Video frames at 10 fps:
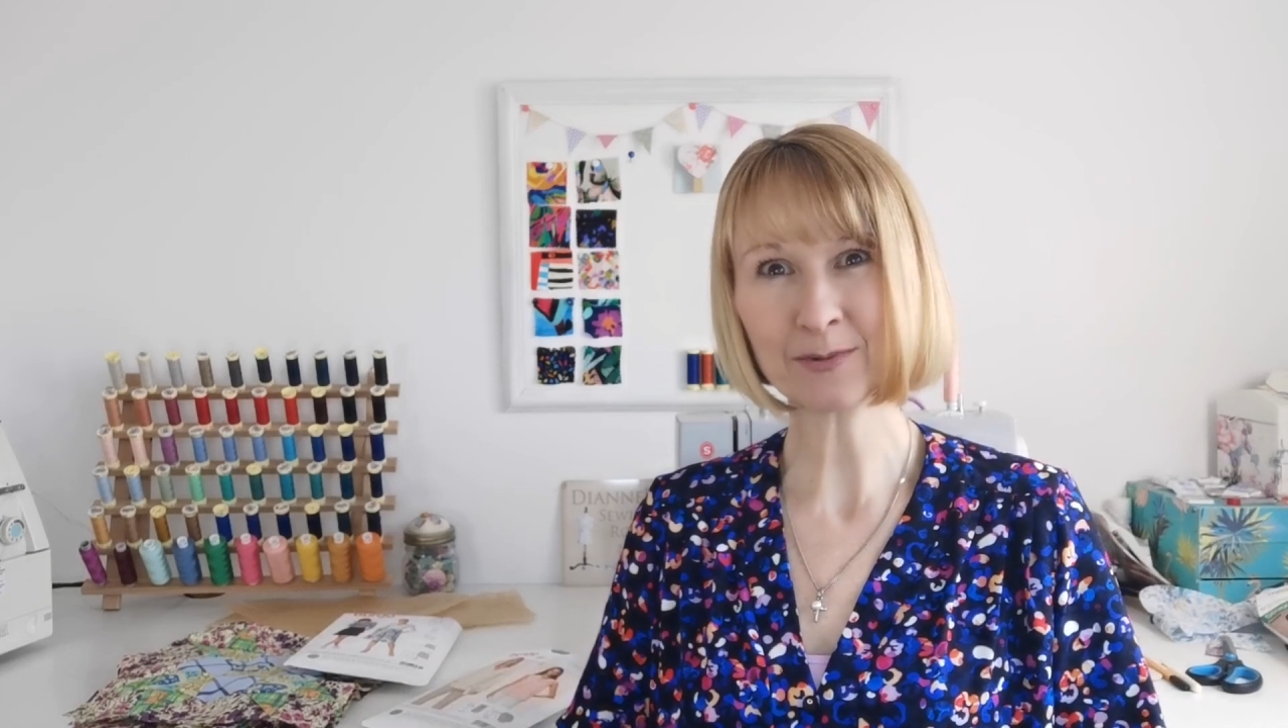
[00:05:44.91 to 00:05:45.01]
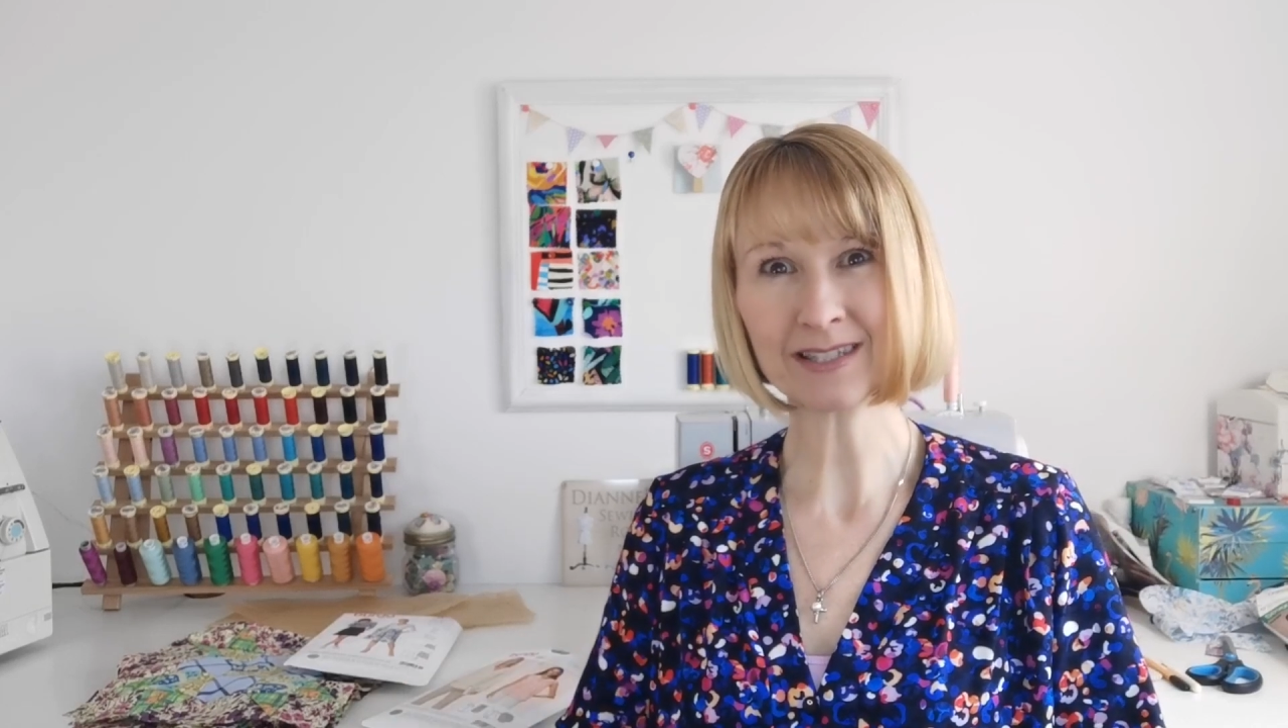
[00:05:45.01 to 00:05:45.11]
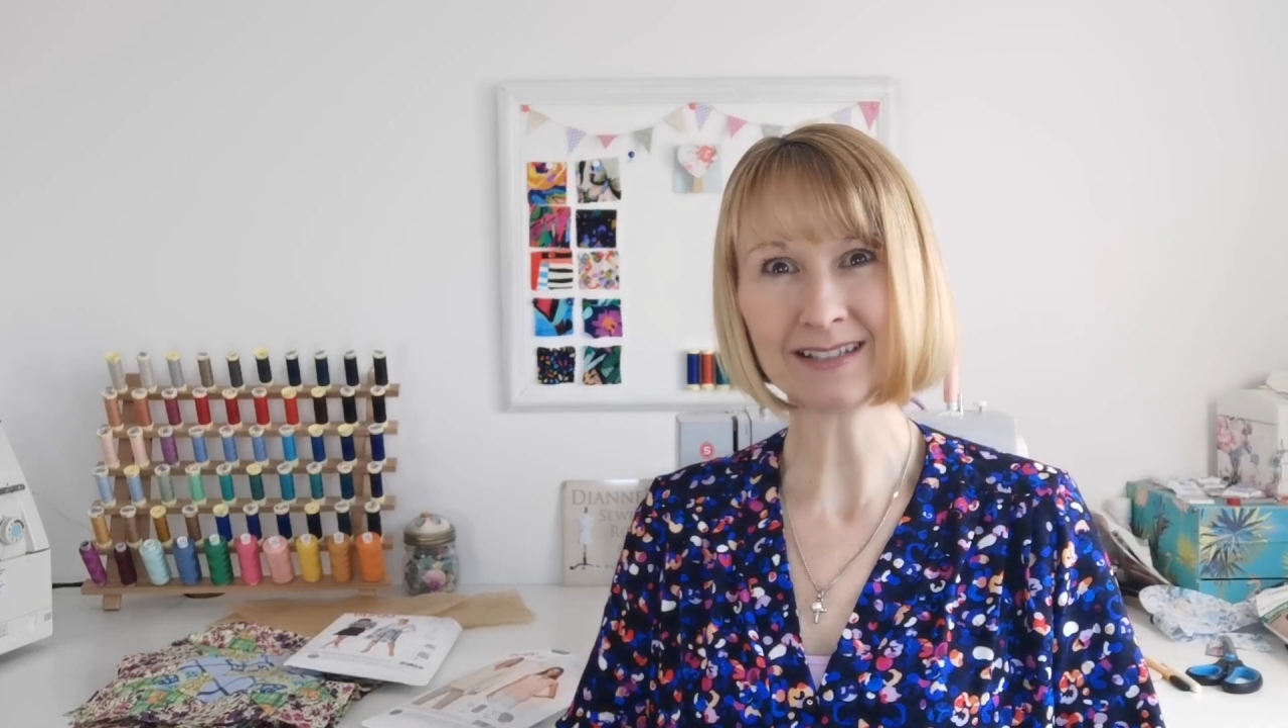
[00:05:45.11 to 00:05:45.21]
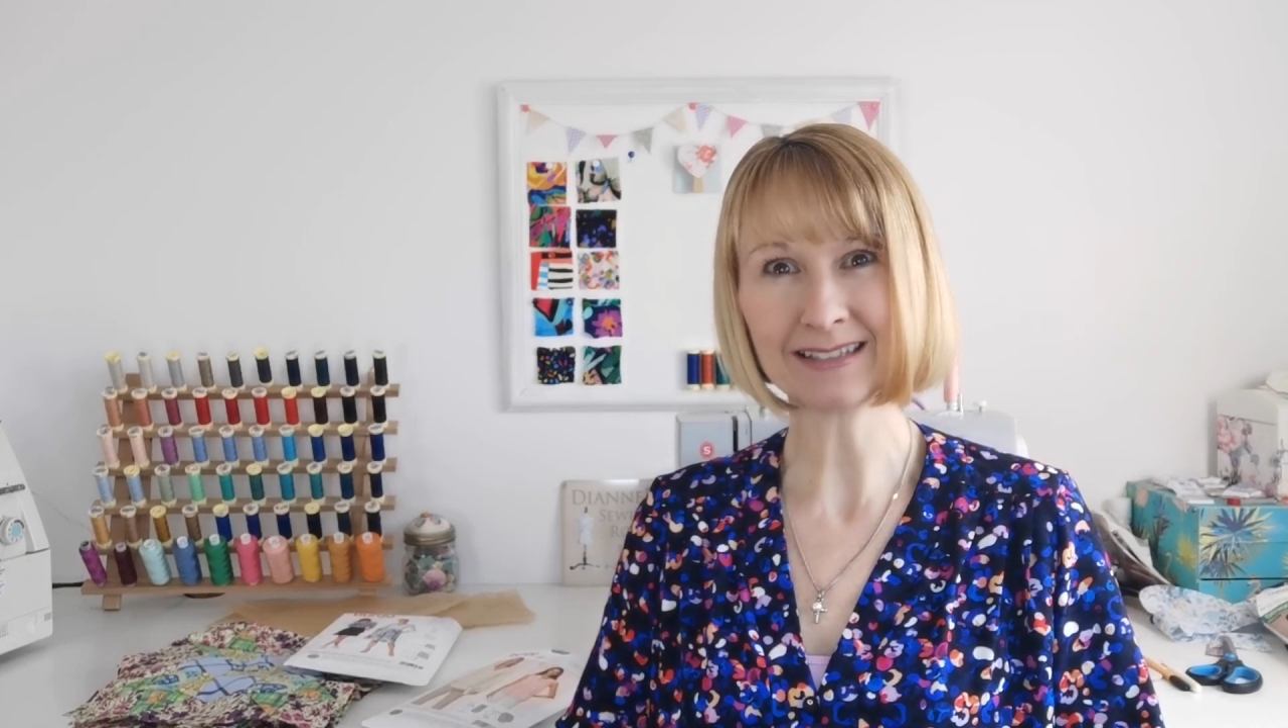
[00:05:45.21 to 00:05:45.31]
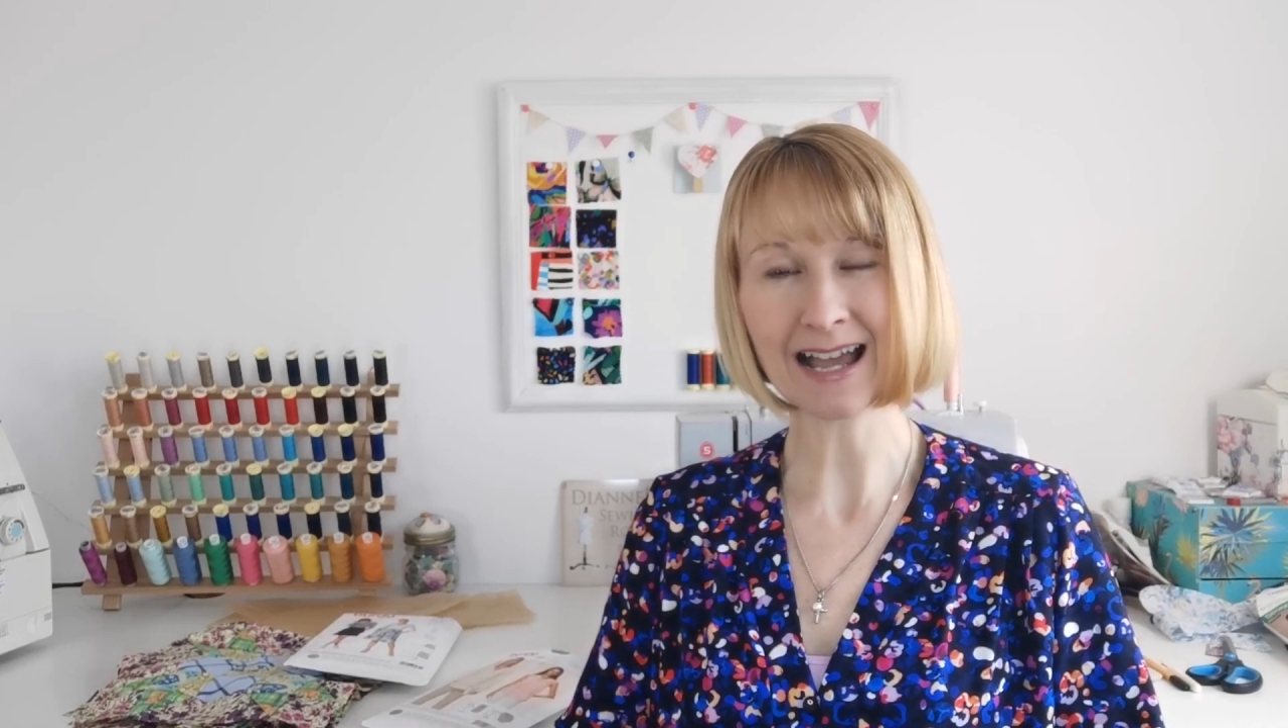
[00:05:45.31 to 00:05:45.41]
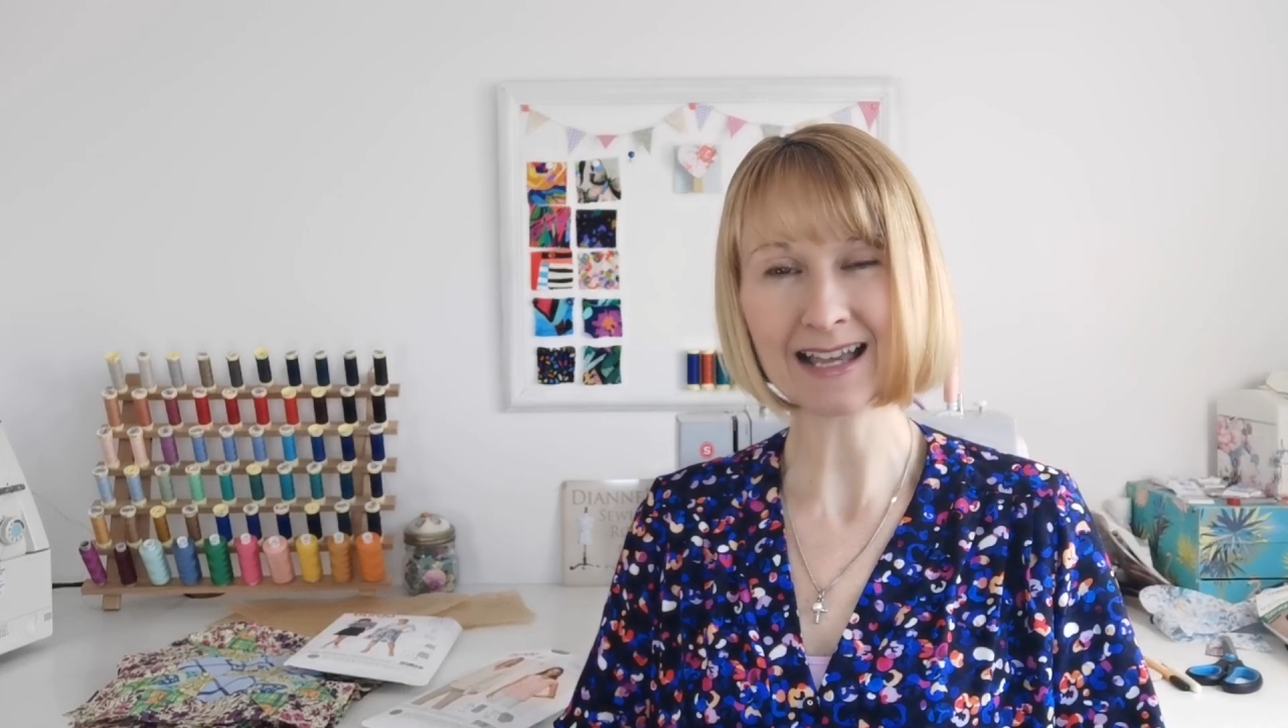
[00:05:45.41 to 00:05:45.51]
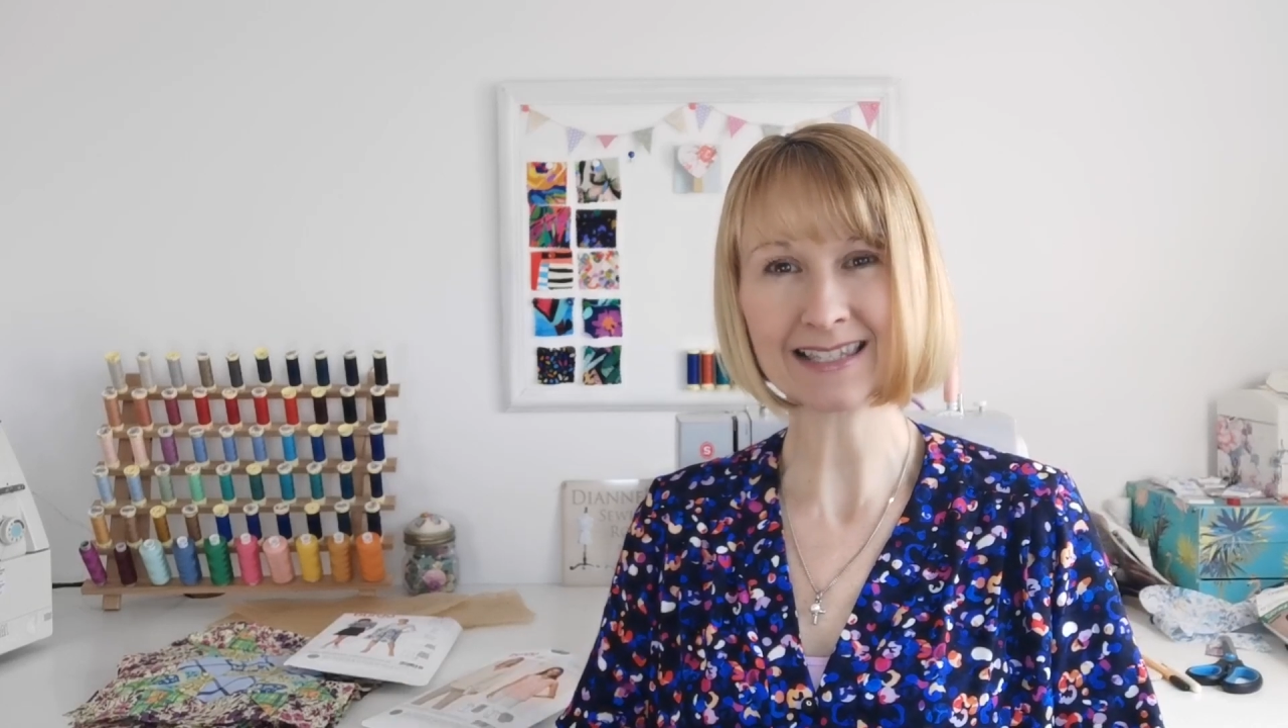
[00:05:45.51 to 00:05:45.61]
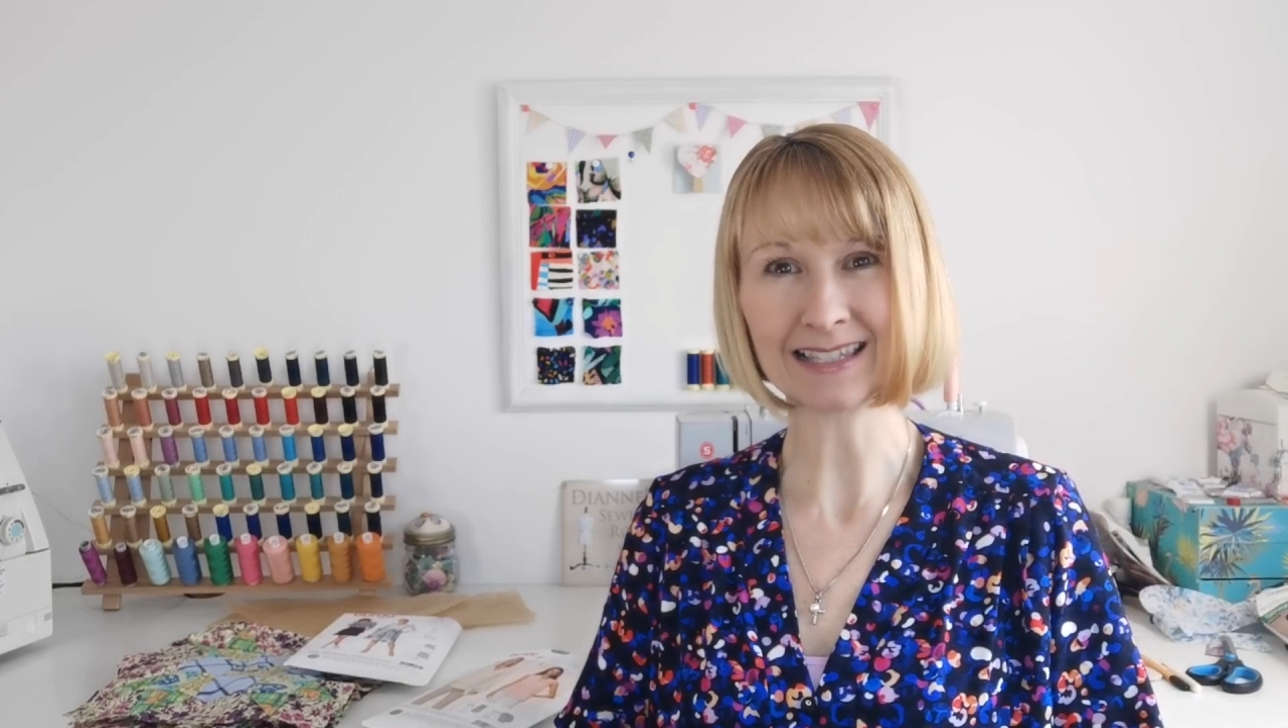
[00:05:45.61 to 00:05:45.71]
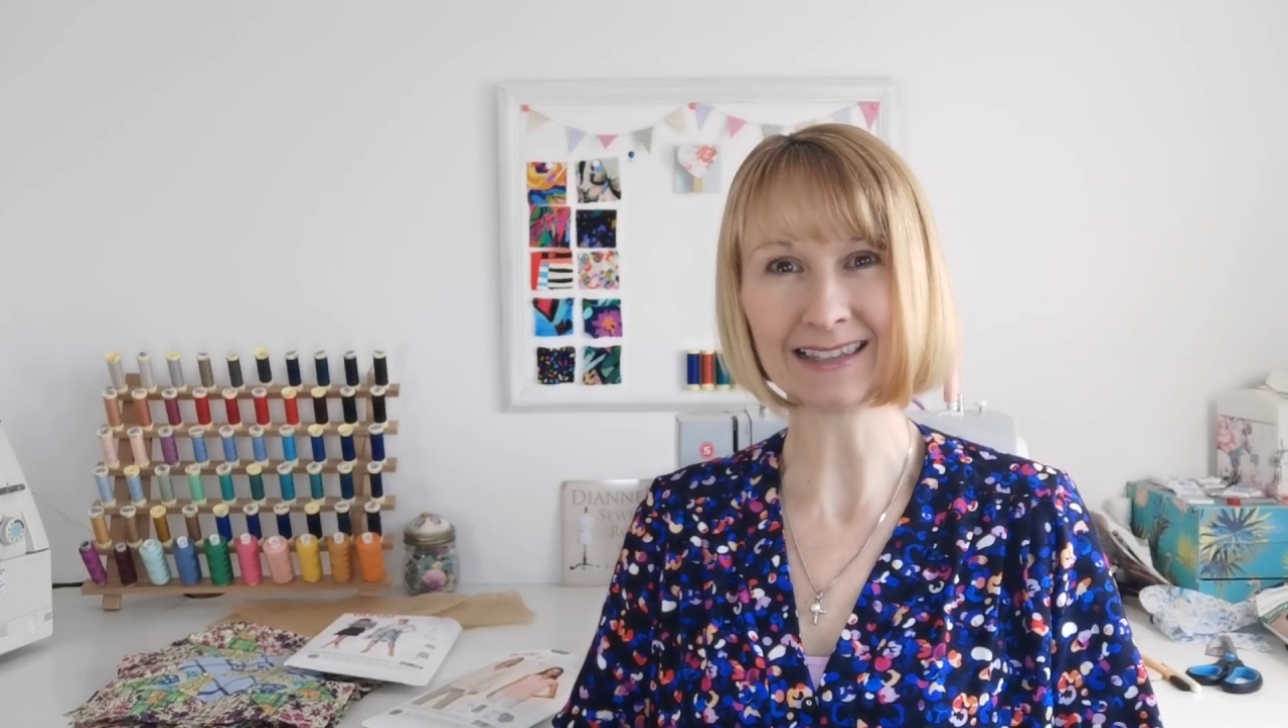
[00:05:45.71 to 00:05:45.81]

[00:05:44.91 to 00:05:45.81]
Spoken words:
was a nice